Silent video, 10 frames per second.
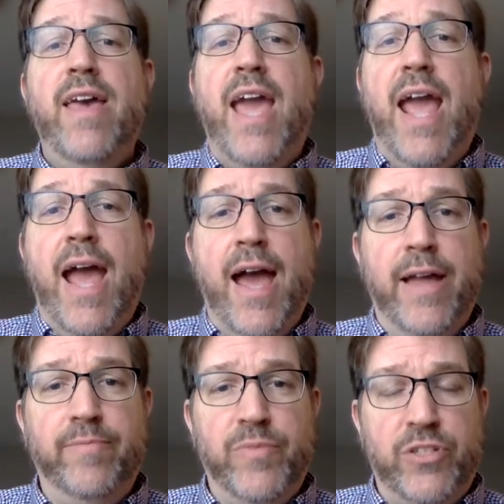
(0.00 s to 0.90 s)

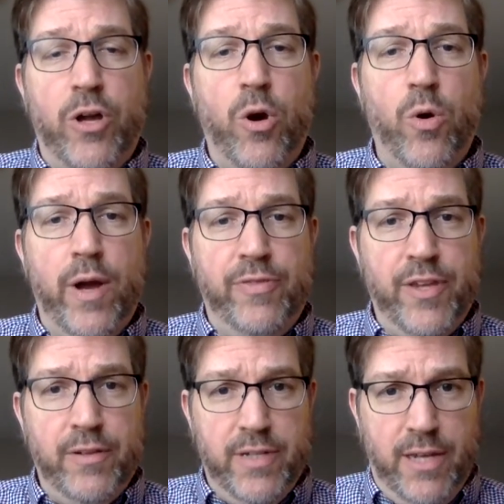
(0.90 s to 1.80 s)
And so
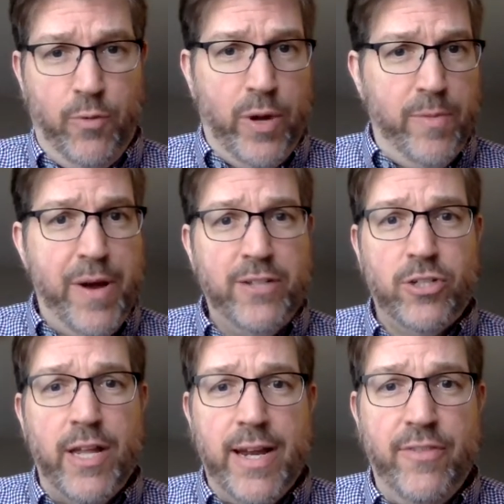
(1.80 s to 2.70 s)
to give away the
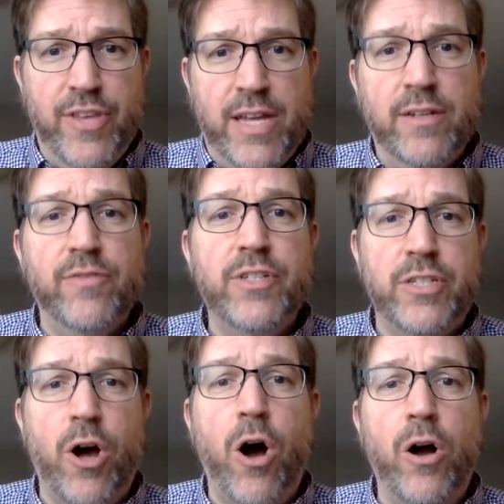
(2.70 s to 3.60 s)
punchline, at the end of the
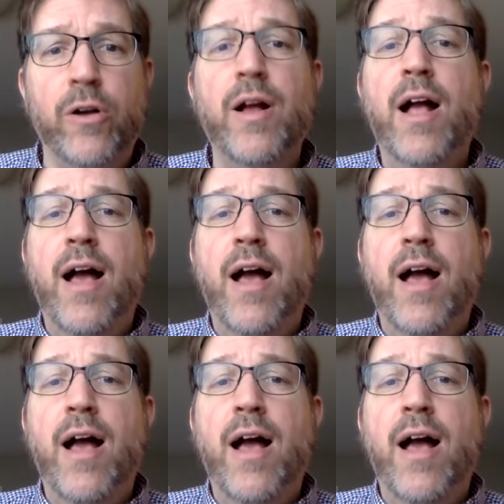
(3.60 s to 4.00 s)
song,